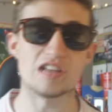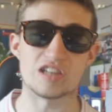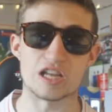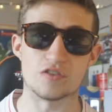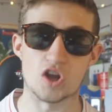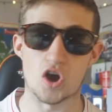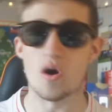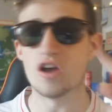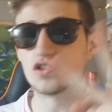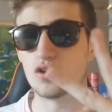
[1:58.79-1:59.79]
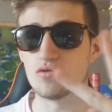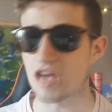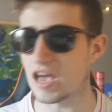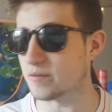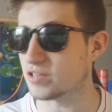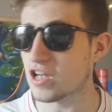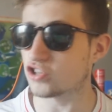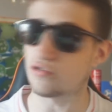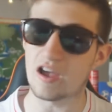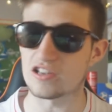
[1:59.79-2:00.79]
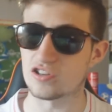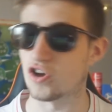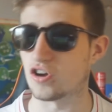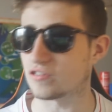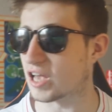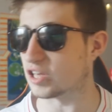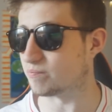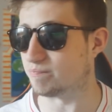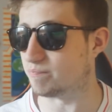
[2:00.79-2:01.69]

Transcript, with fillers: in today's video, two games. Try to not get